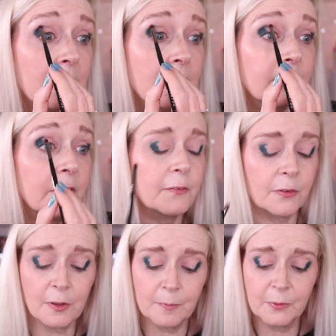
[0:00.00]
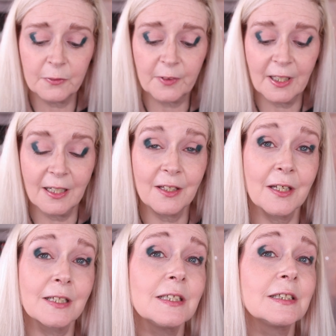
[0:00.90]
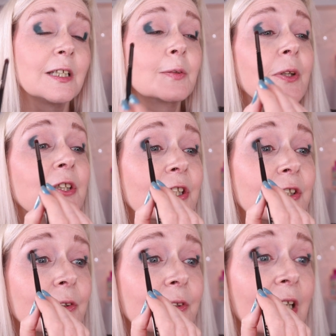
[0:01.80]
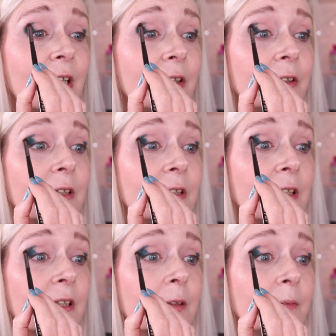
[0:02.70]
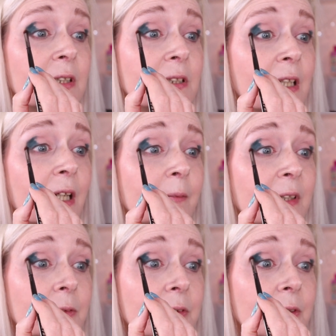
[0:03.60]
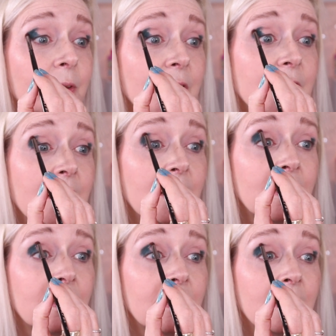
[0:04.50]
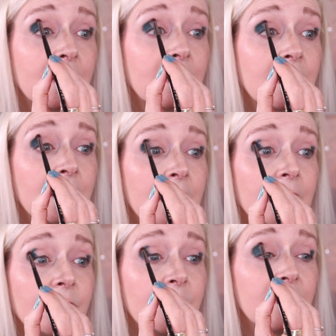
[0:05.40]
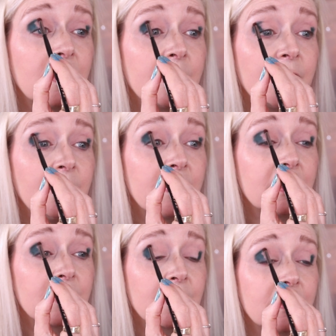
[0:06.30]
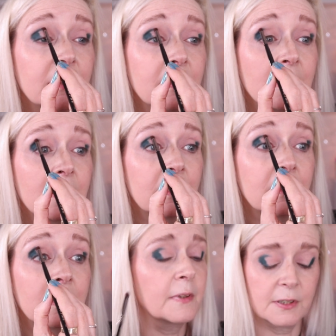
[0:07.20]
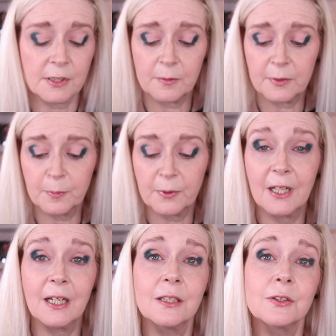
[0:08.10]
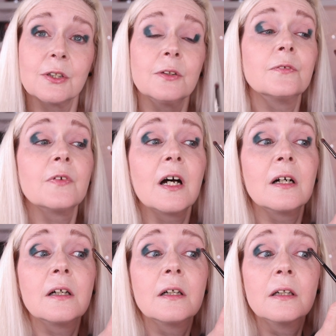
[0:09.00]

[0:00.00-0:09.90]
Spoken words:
If you've got Morphe E36 brushes, you'll know none of them are the same. This one's quite a fluffy version, but I don't want to bring it in too far,